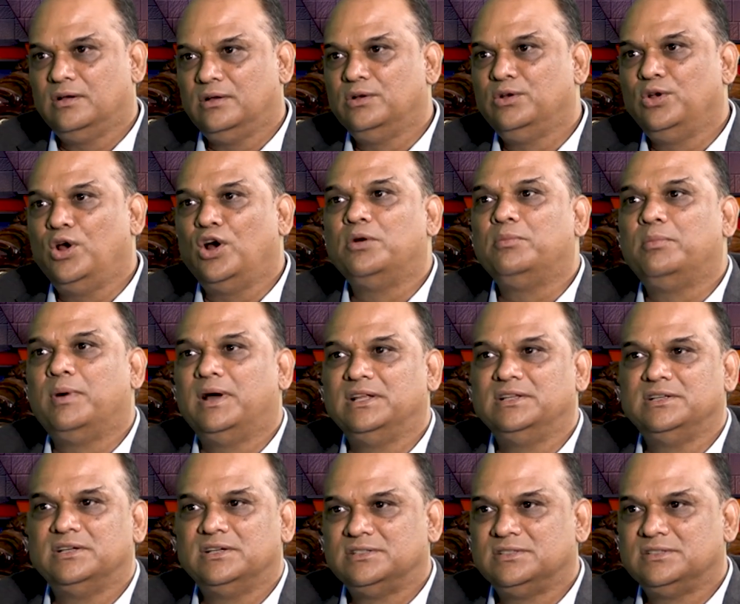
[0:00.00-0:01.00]
not by
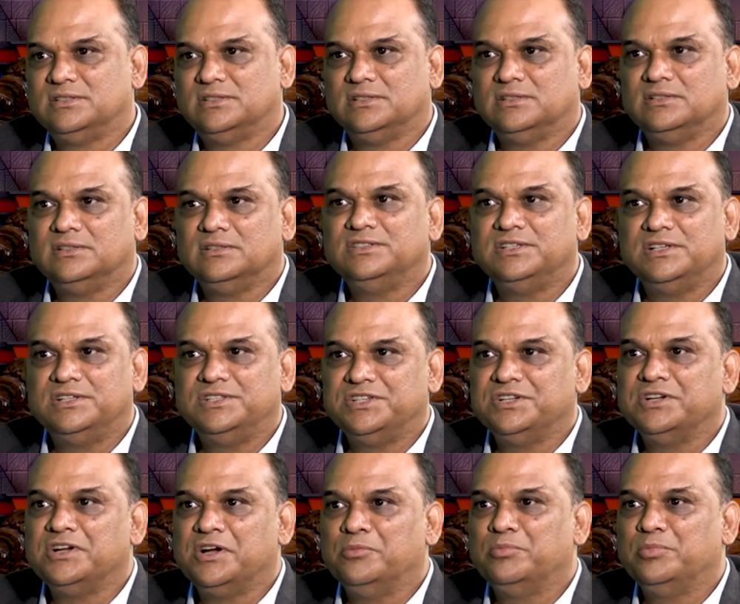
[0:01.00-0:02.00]
just
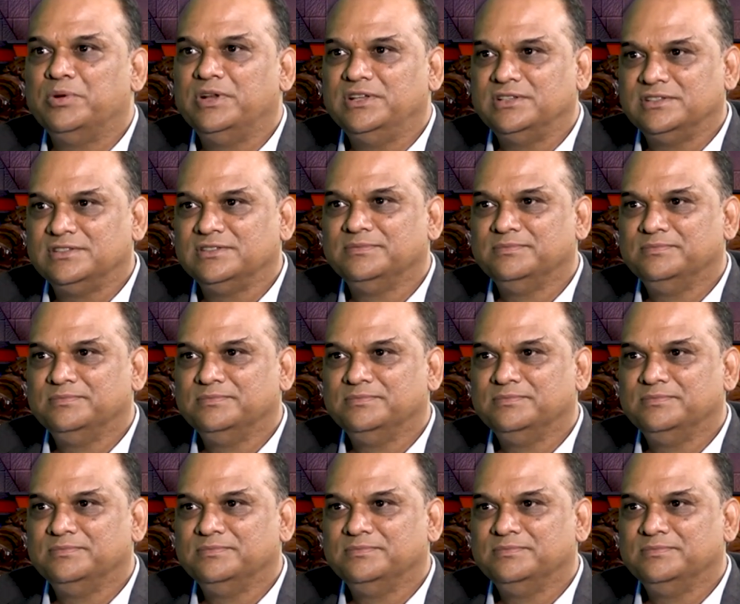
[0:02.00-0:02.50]
changing companies.